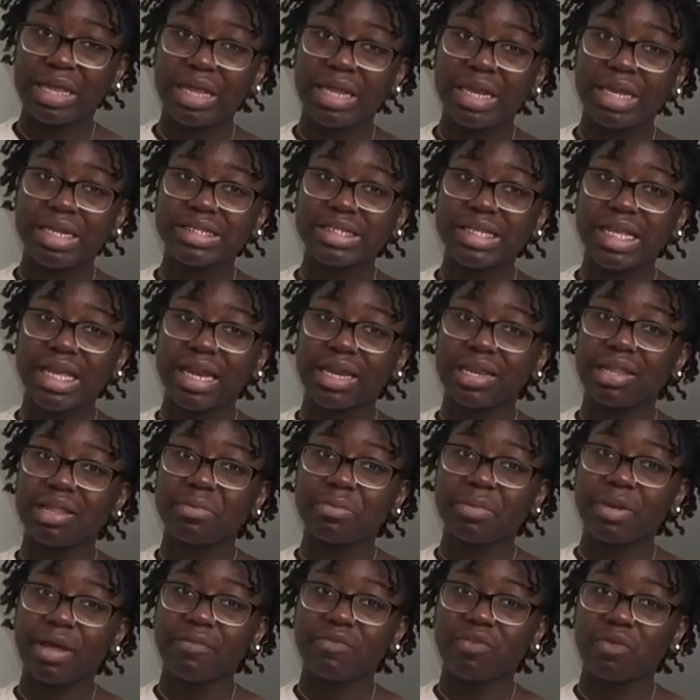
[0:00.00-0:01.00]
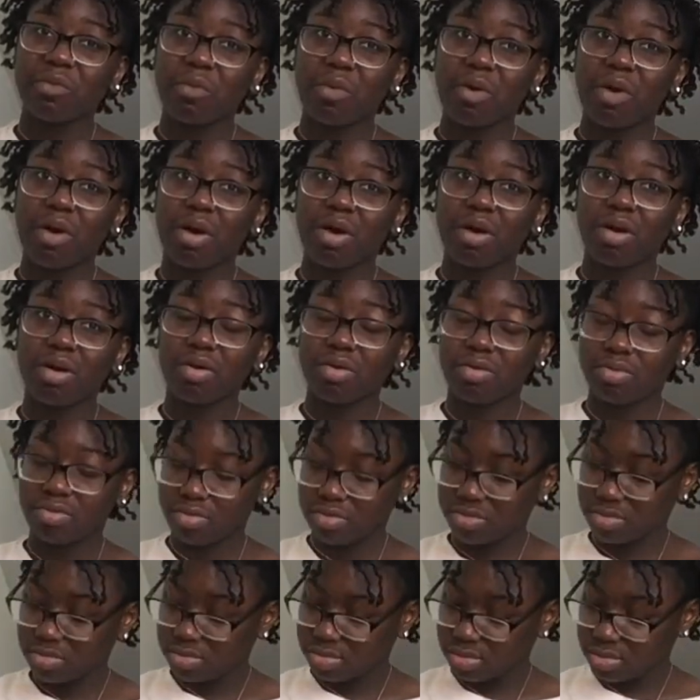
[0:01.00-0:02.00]
and it's taking a little bit of the wall
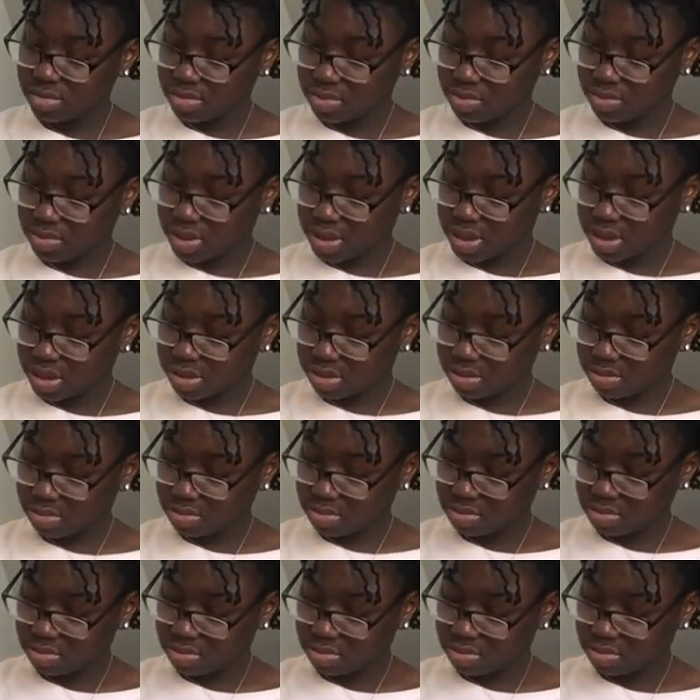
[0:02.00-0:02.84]
with it.